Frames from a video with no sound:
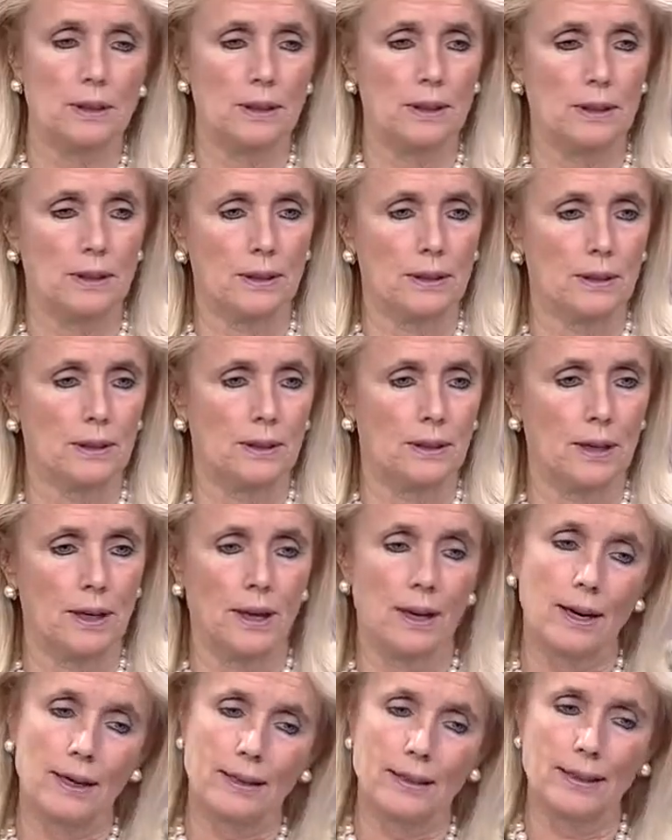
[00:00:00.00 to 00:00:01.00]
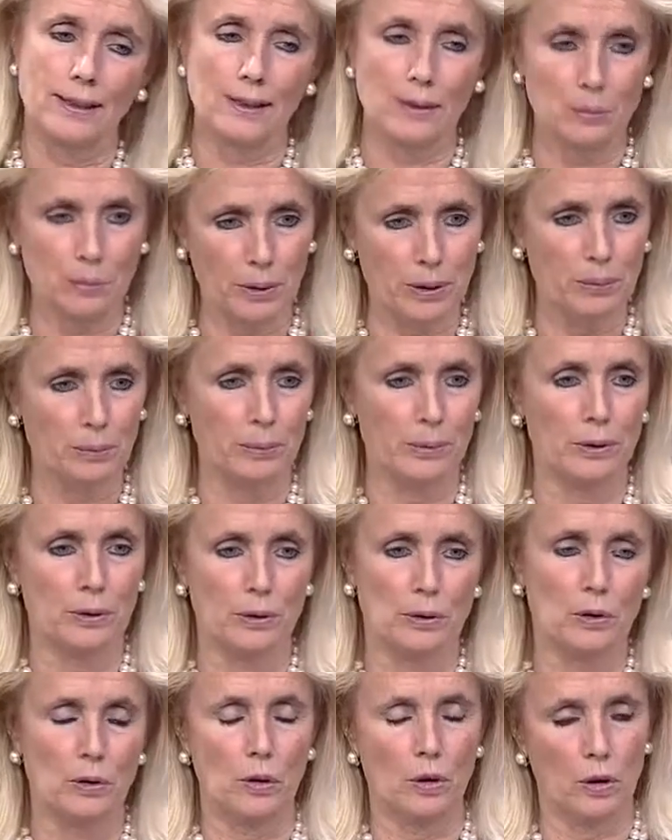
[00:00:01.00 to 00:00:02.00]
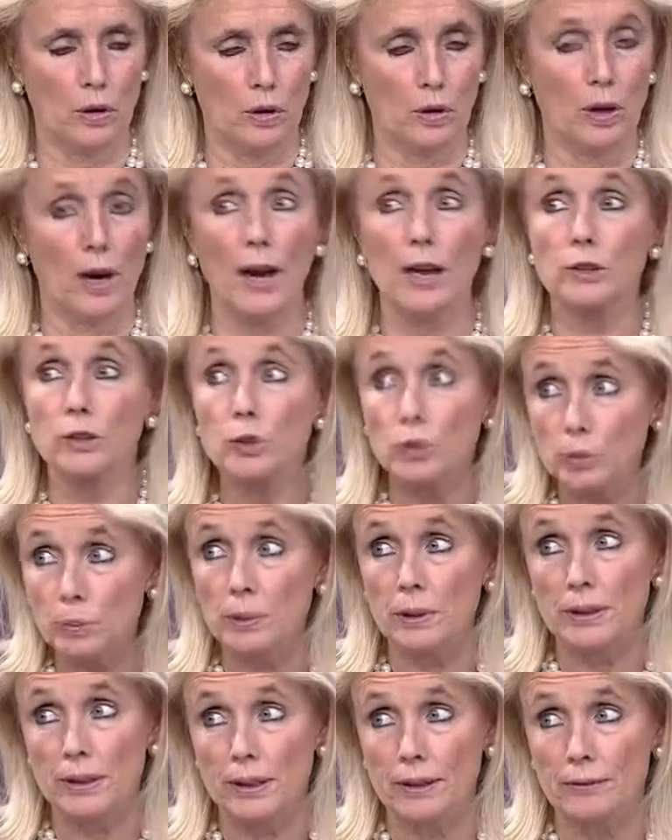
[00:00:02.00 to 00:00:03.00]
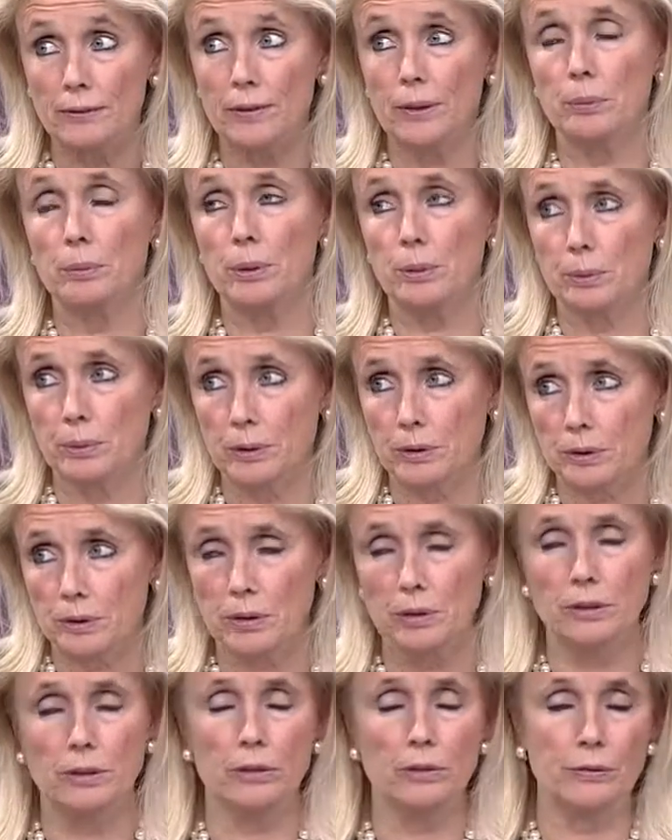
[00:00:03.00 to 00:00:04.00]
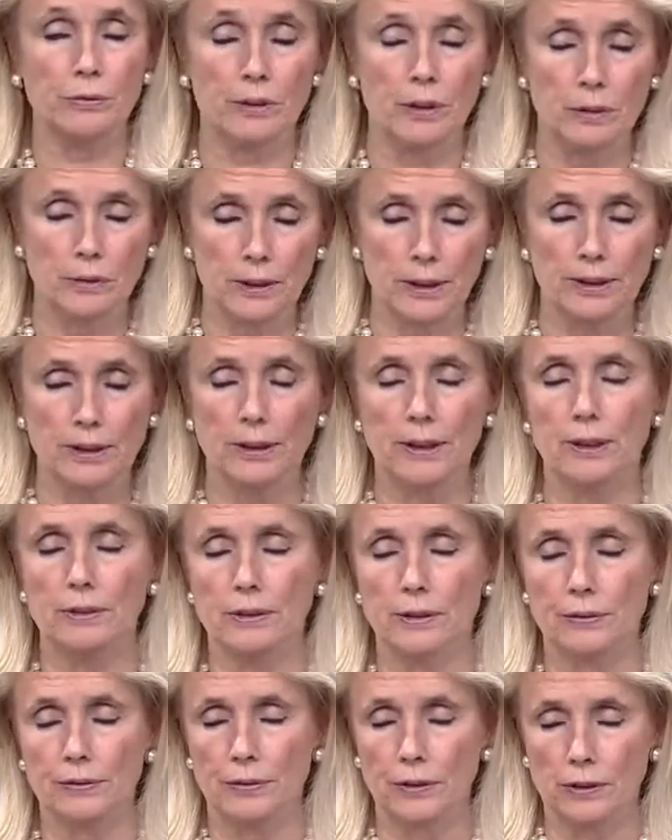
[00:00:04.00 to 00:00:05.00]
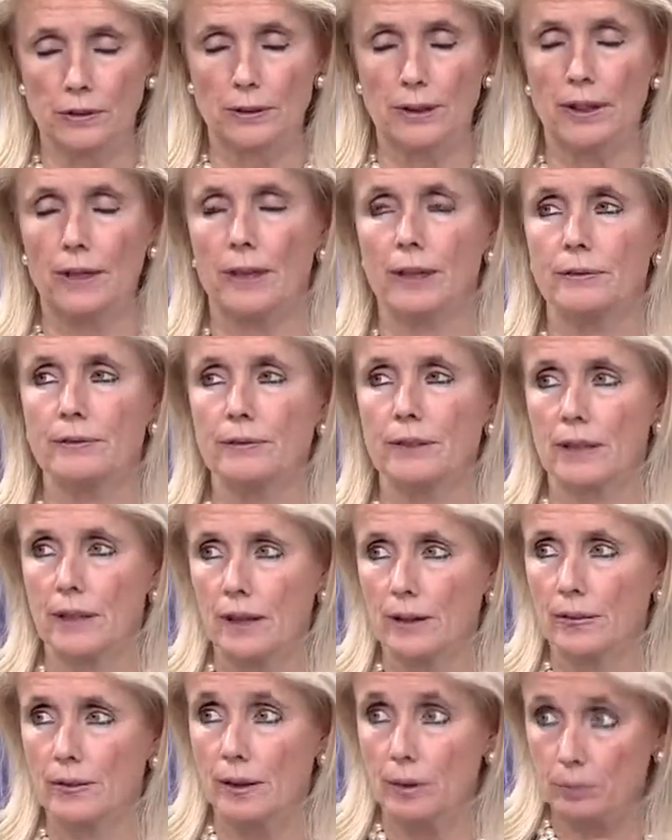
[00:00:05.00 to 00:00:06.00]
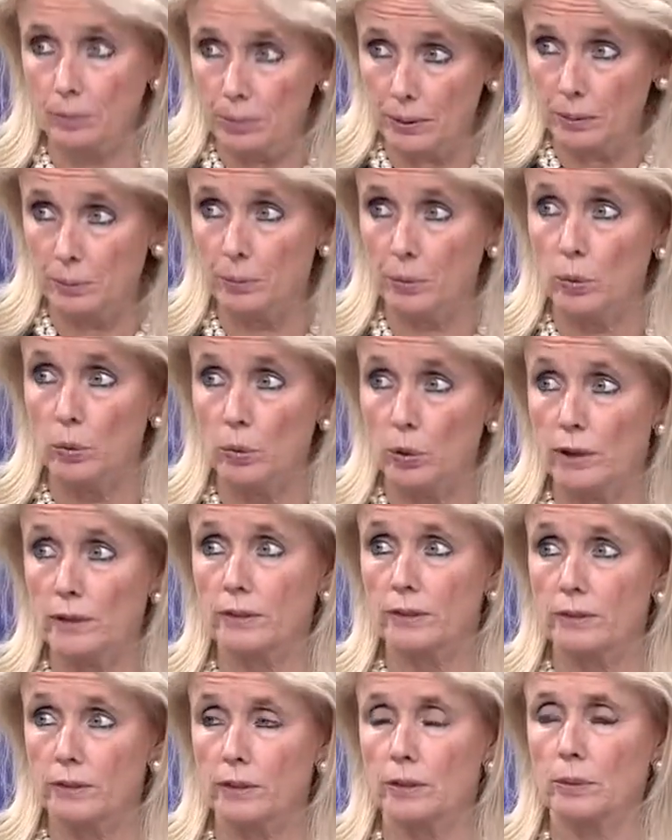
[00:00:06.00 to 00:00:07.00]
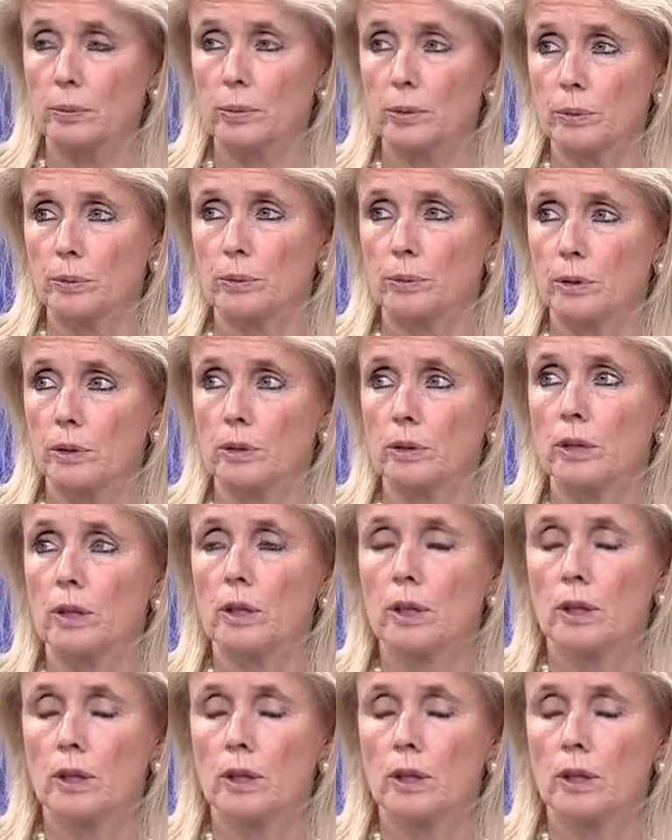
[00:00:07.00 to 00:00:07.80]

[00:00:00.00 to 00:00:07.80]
I do believe that people are tired of the far right and the far left, and that people want to see people